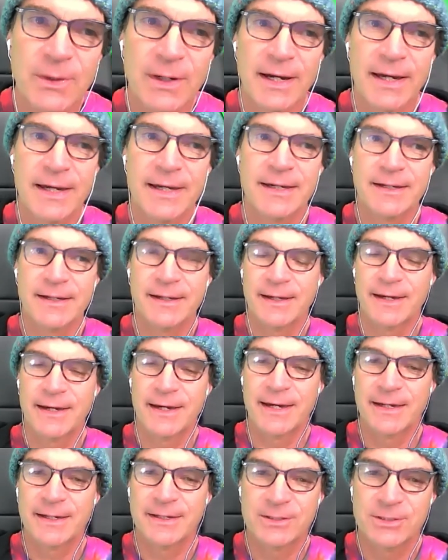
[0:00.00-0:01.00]

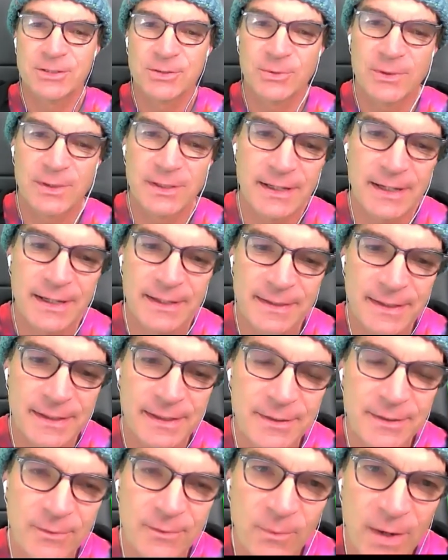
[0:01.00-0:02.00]
I enjoy. I
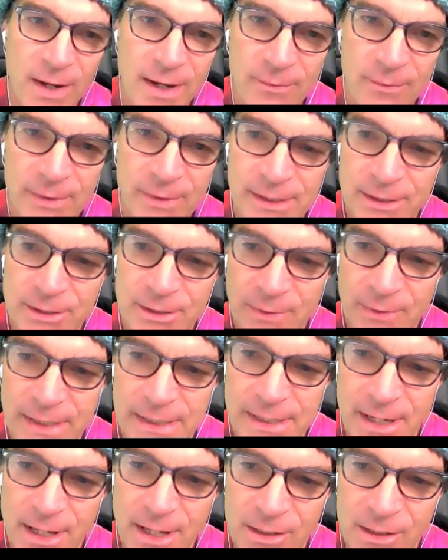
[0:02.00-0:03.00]
think why I went into
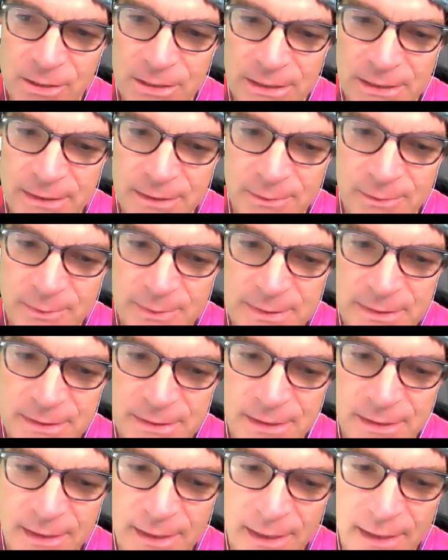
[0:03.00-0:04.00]
radiology is, it
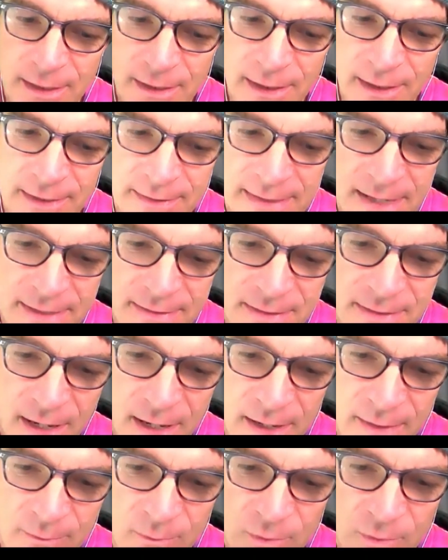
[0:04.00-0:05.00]
was at that
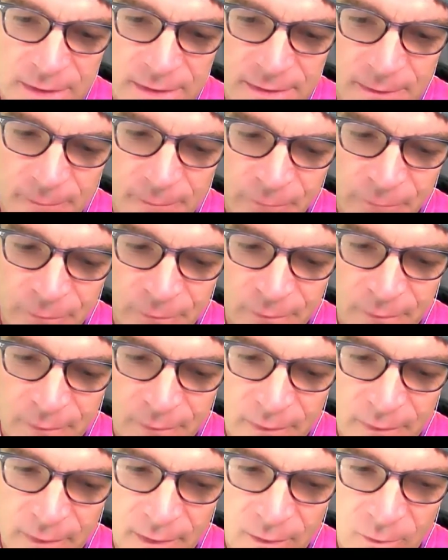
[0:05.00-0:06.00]
time was
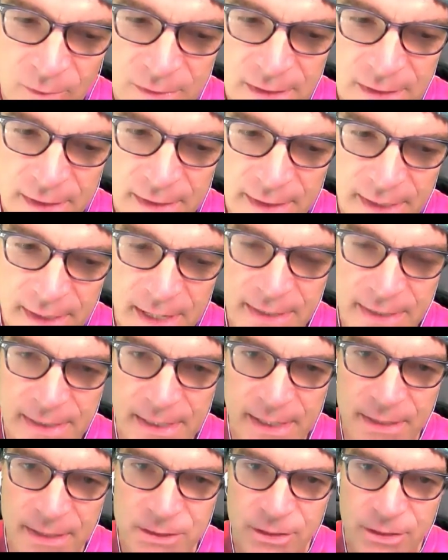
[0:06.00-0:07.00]
on the cutting
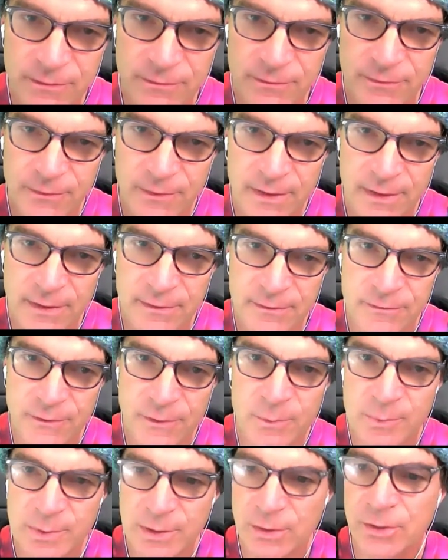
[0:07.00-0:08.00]
edge of
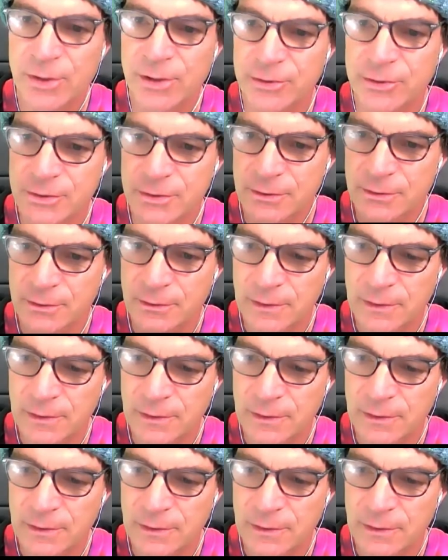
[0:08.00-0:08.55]
computers.